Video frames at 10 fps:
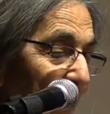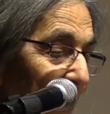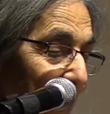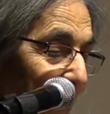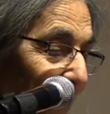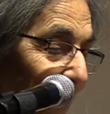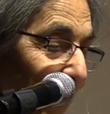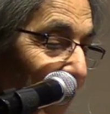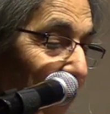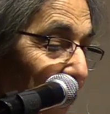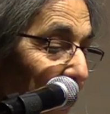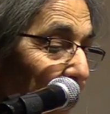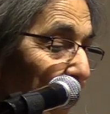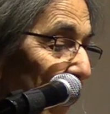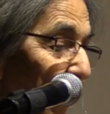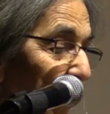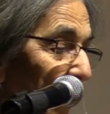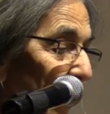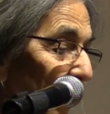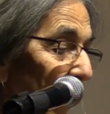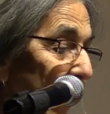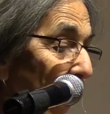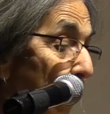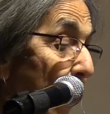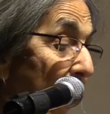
feelings, even if it feels like I'm